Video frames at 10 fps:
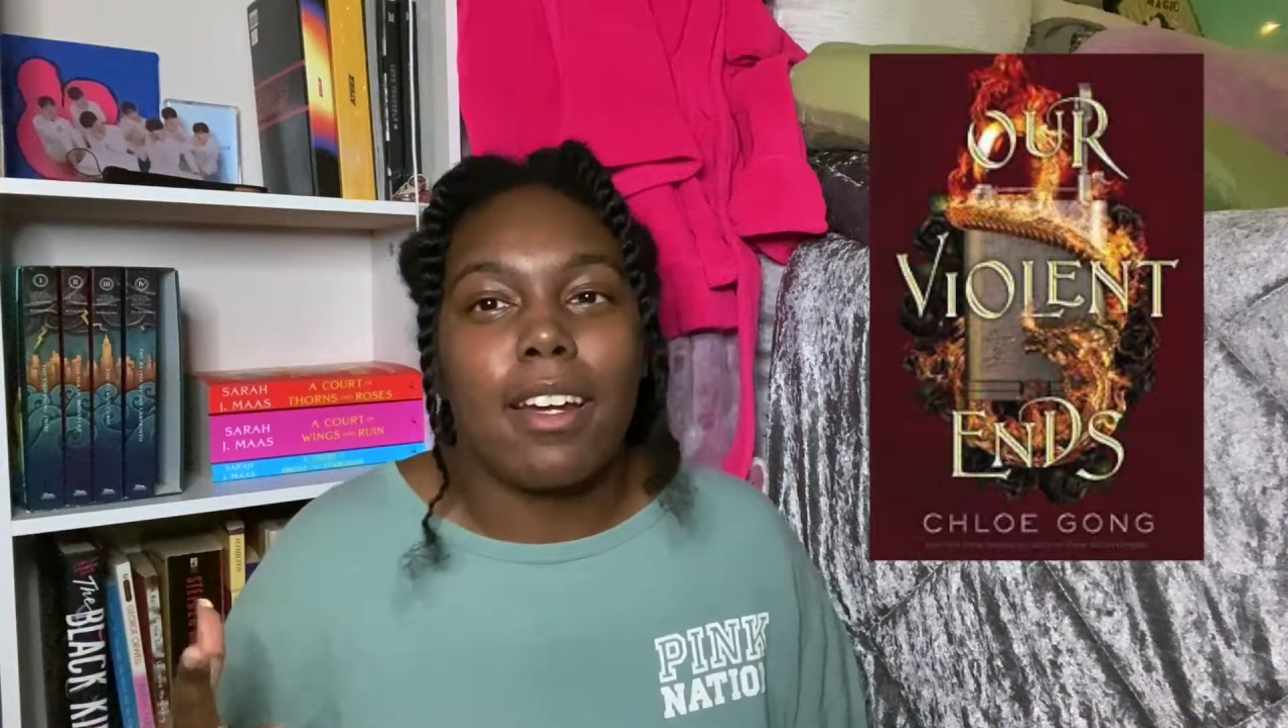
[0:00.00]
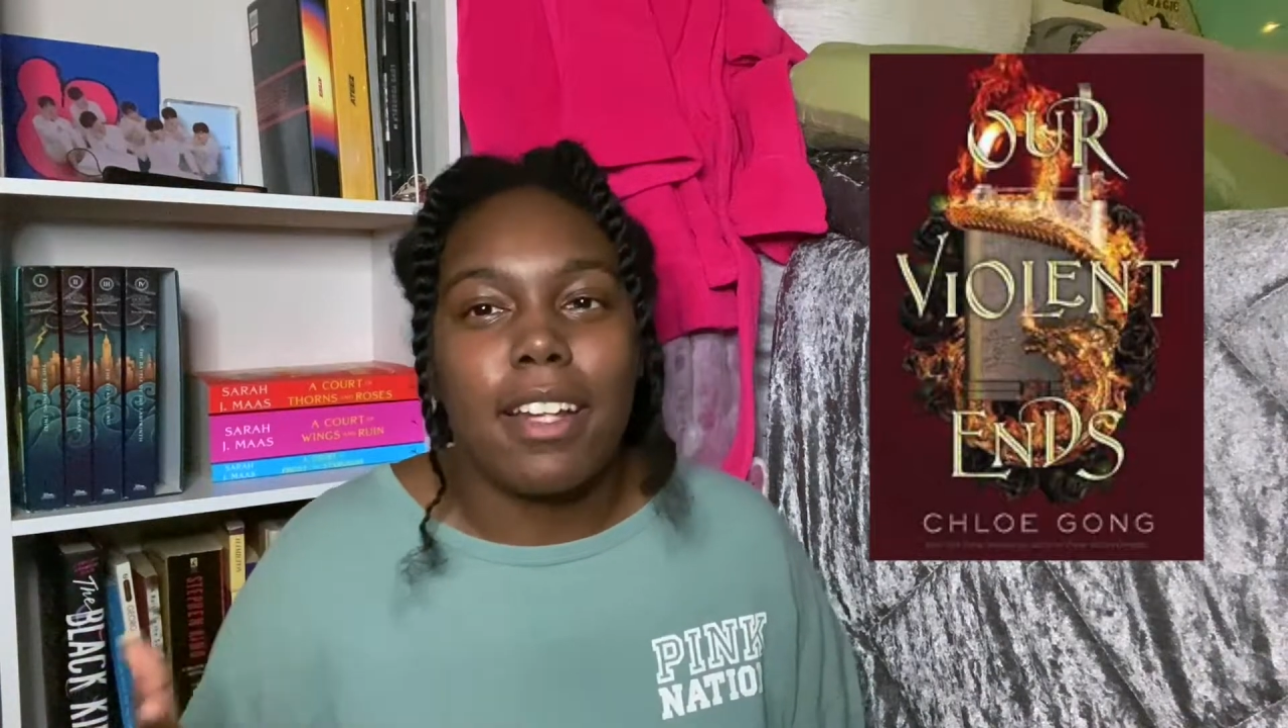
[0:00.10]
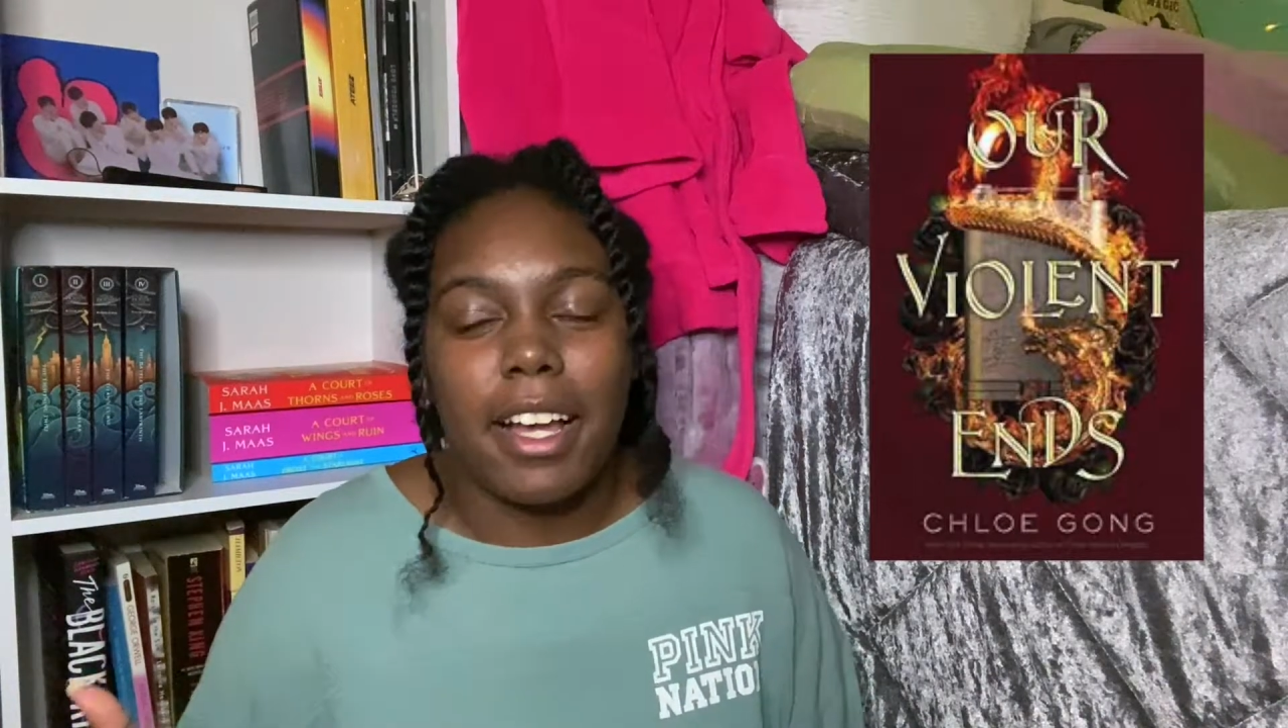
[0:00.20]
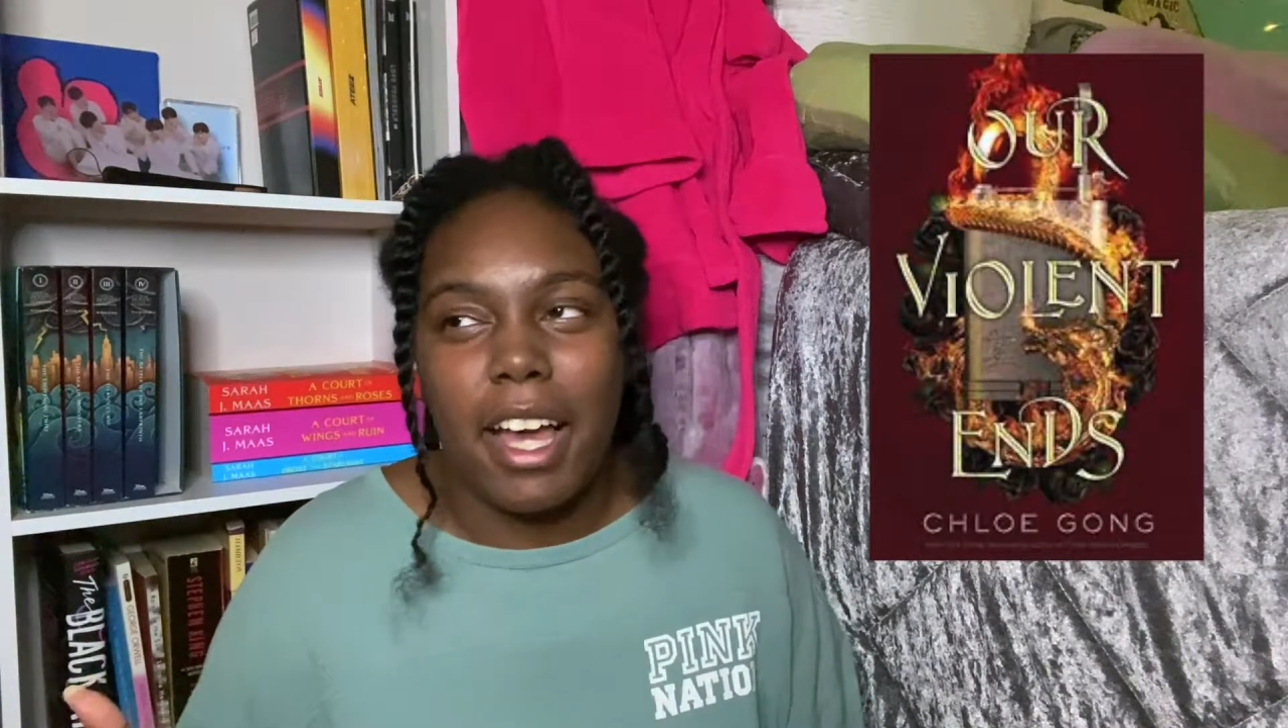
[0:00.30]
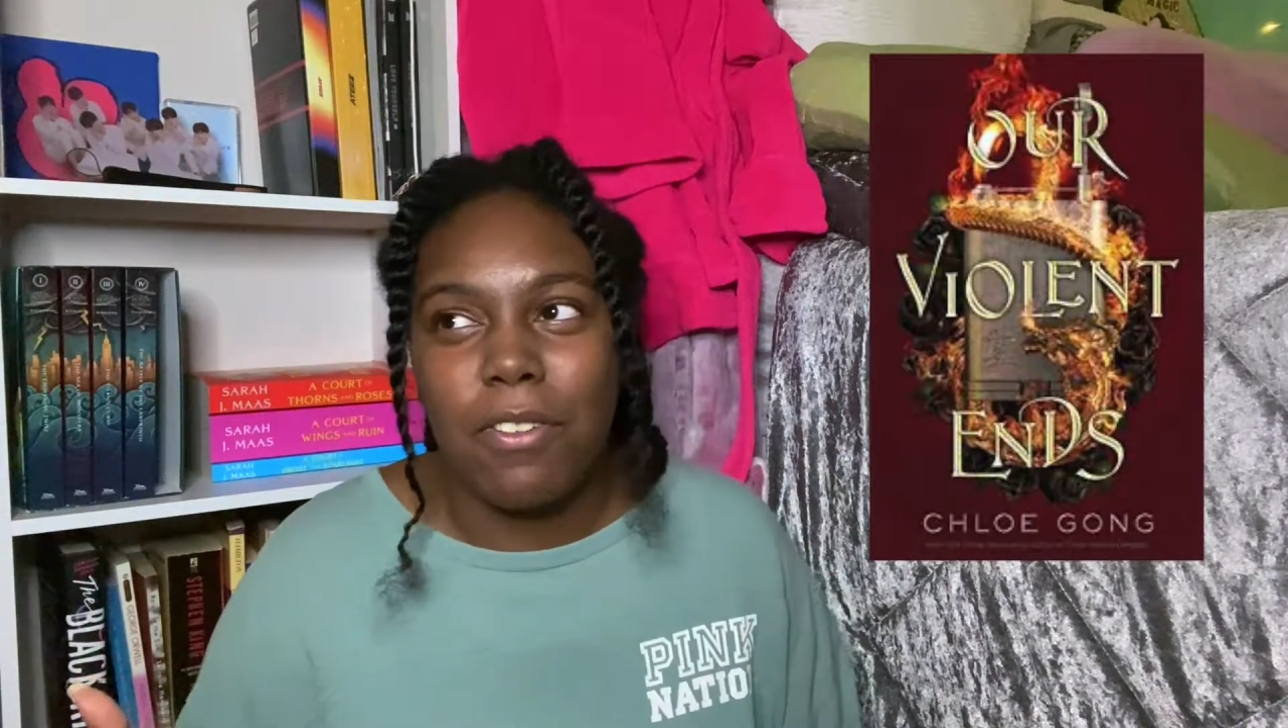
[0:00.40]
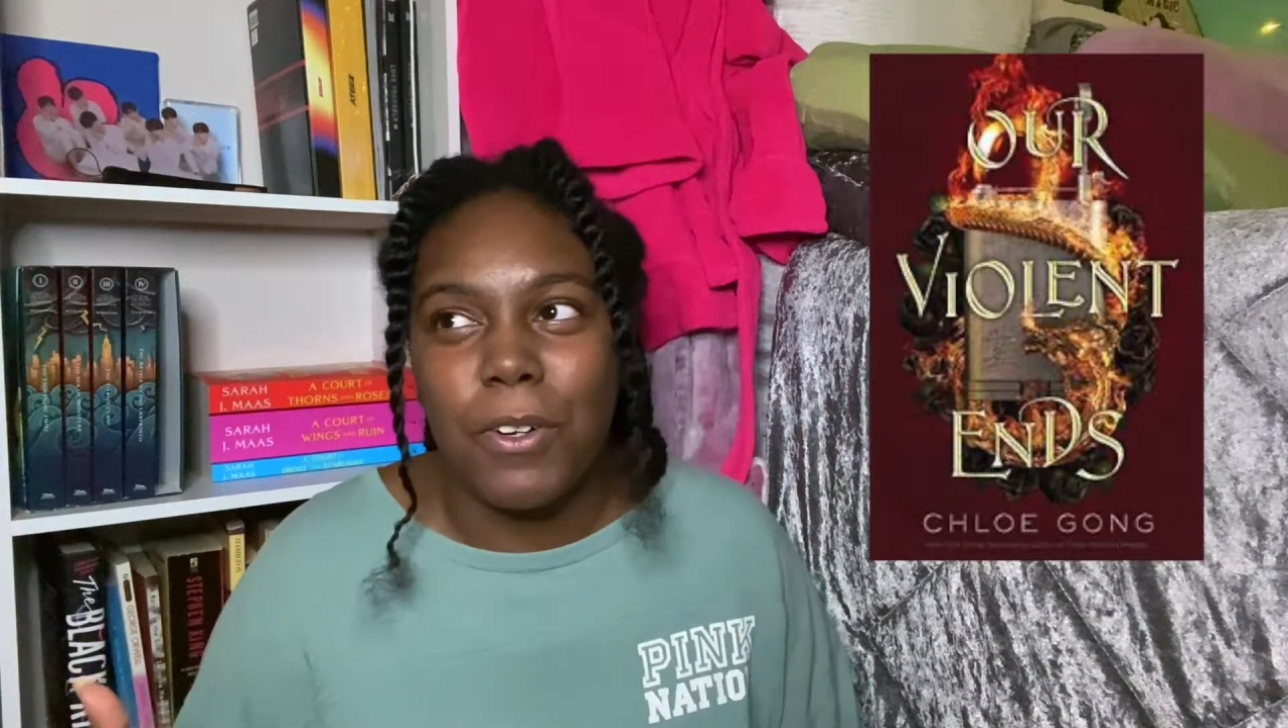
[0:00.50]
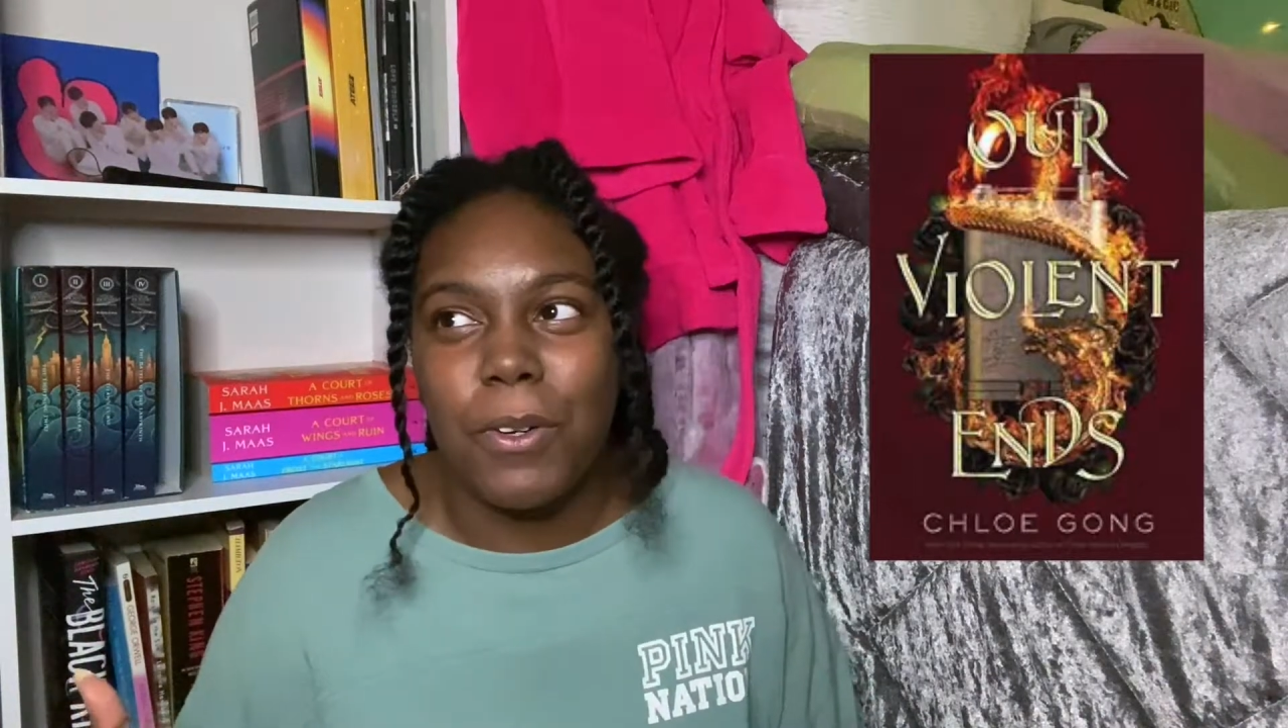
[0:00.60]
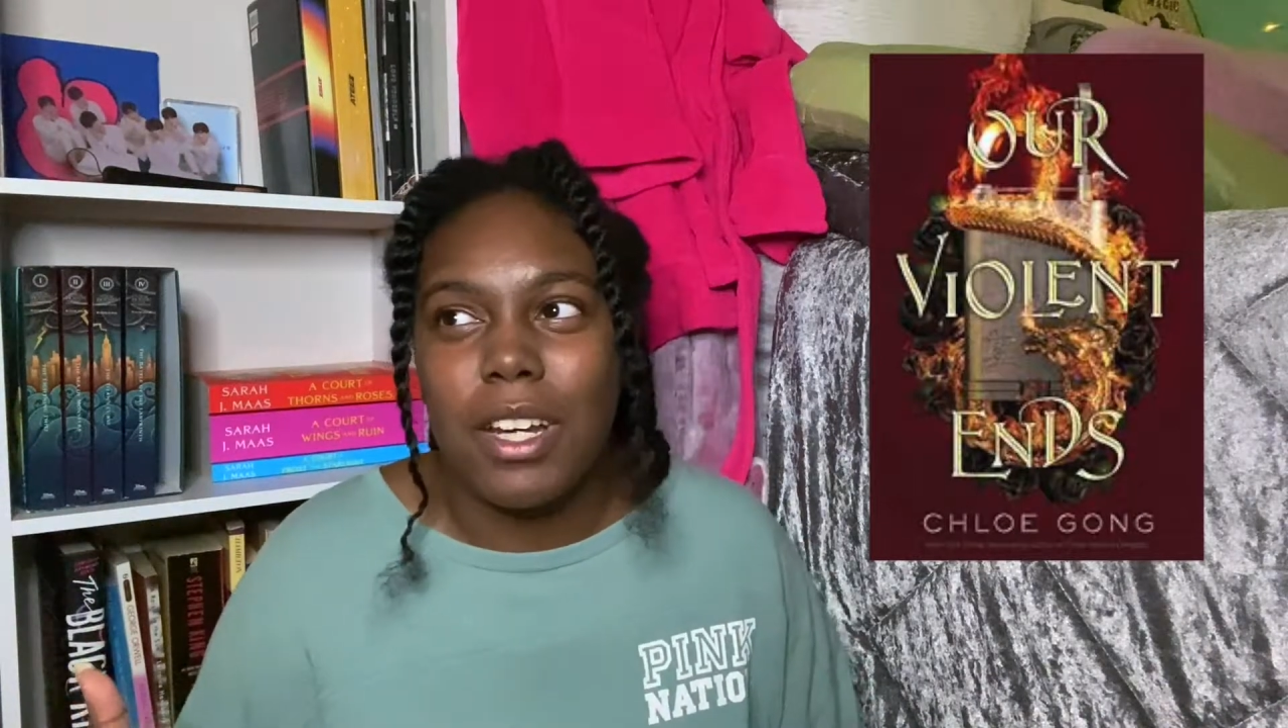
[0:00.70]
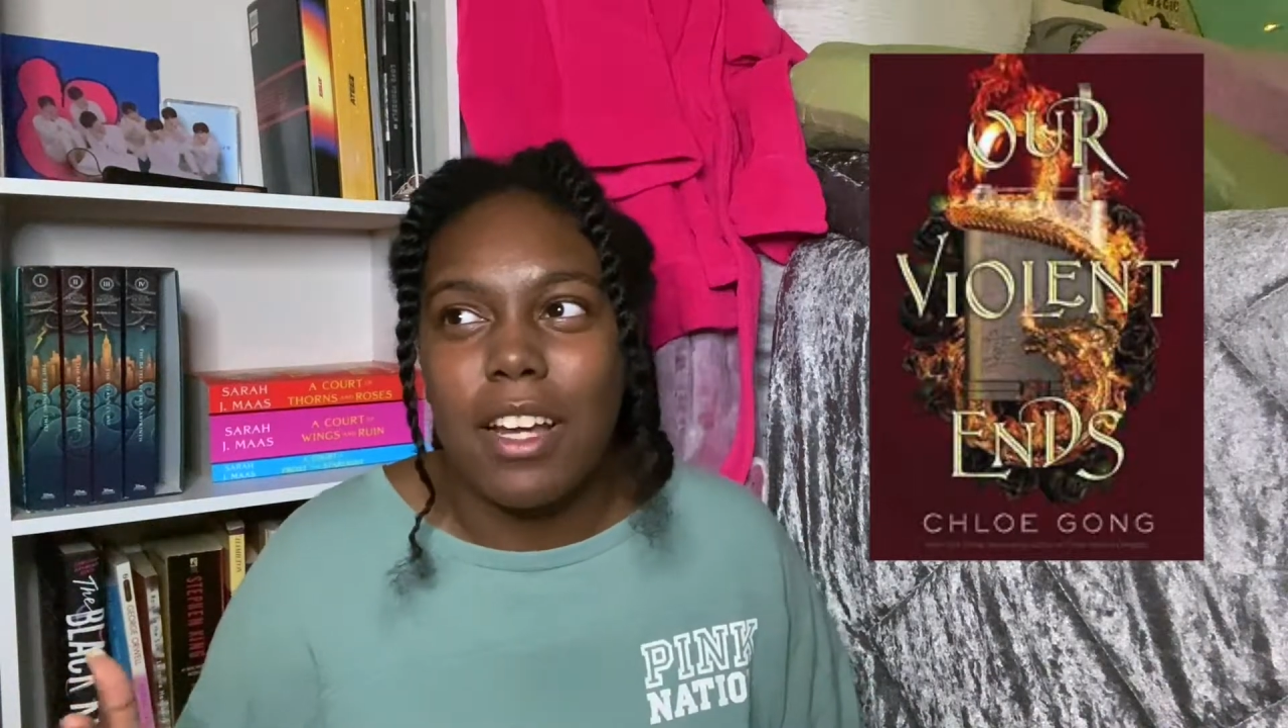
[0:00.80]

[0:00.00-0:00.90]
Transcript: like everyone